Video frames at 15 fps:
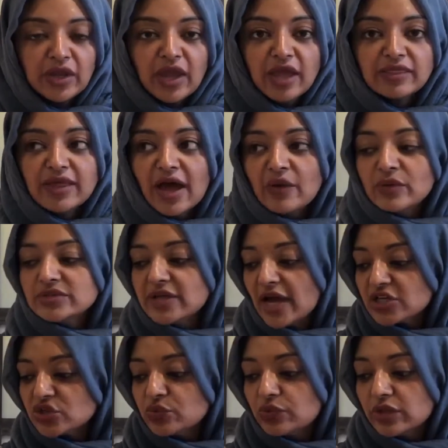And that was
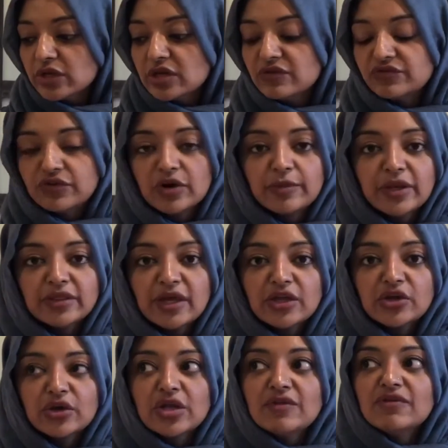actually really confirming that,
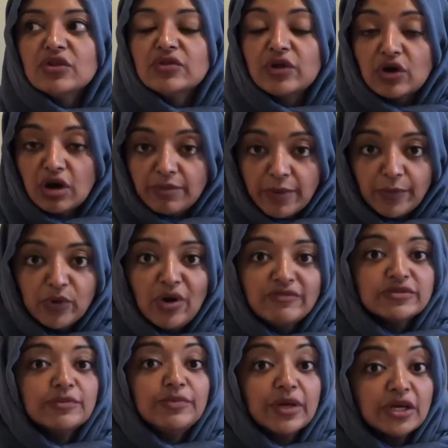you know, even that there are people who have
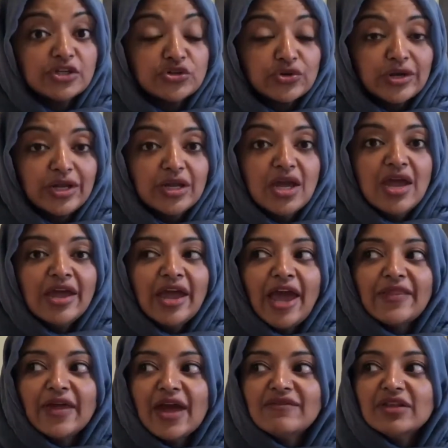some bigotry
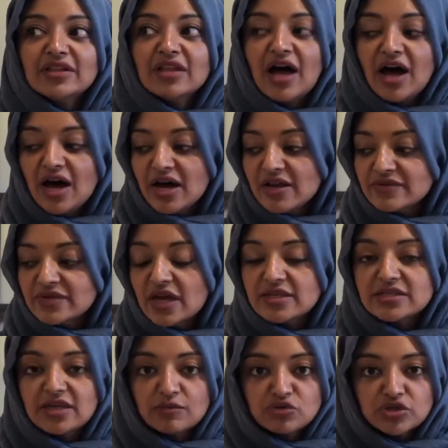and they have a lot of
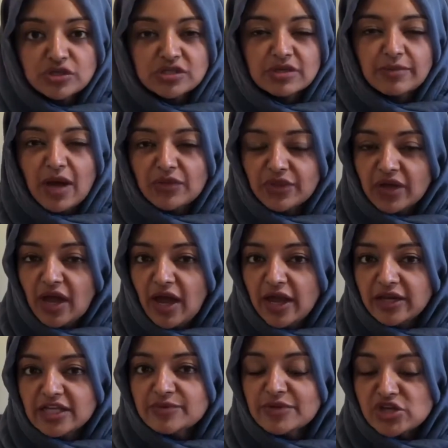assumptions about the
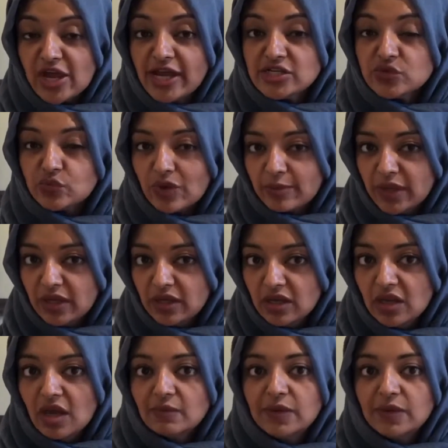kind, especially Asian women.